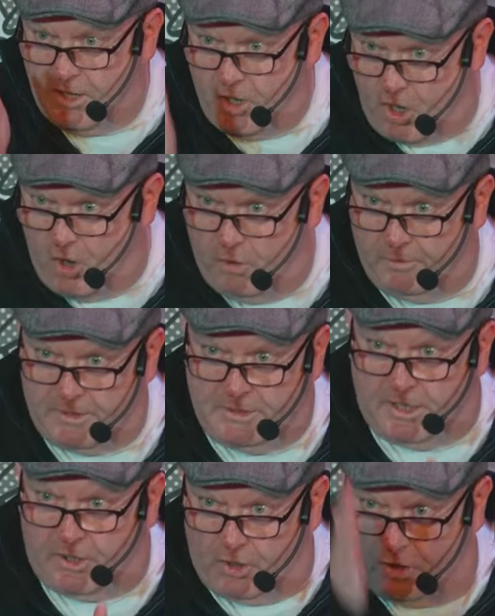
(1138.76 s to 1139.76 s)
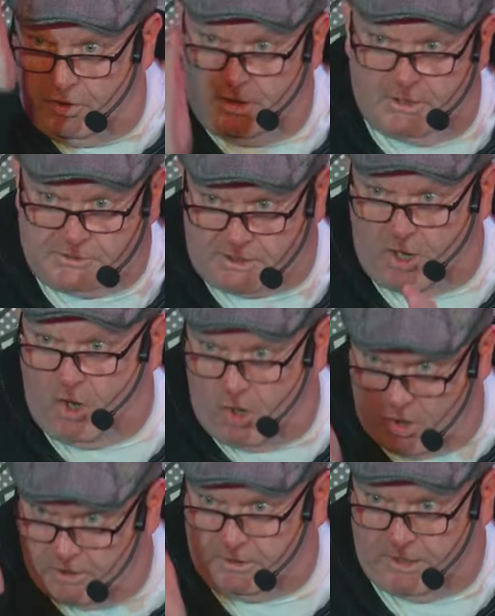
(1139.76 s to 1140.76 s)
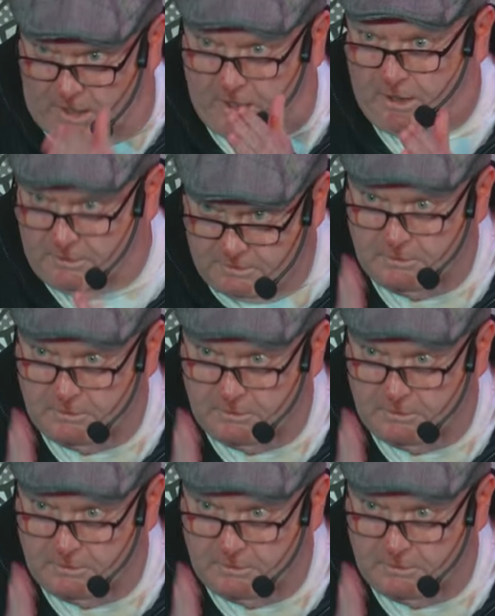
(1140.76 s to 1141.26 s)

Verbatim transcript: You know, when you're out, it's a hot day,